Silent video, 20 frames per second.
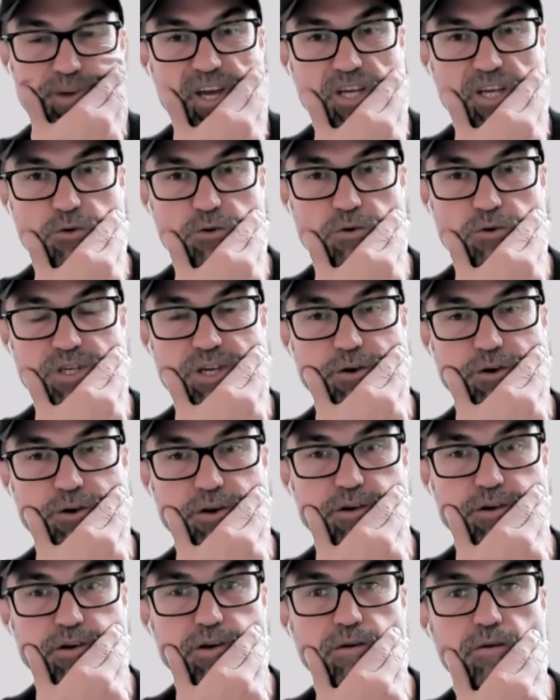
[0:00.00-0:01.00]
extra well,
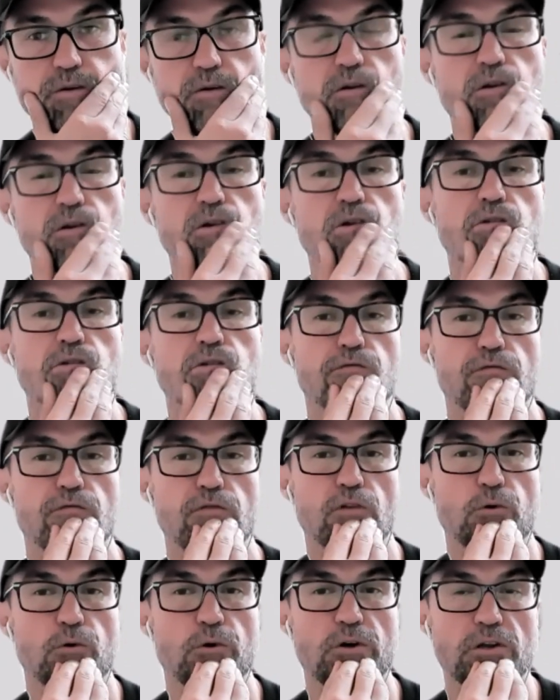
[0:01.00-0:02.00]
sodium.
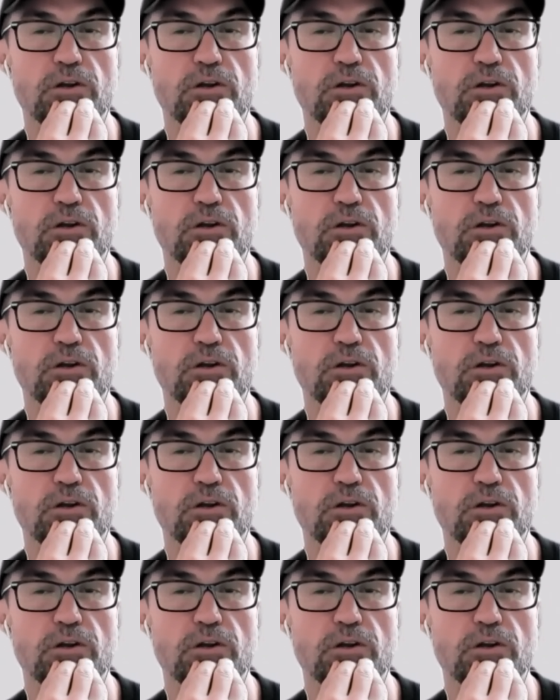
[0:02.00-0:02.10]
Well, no,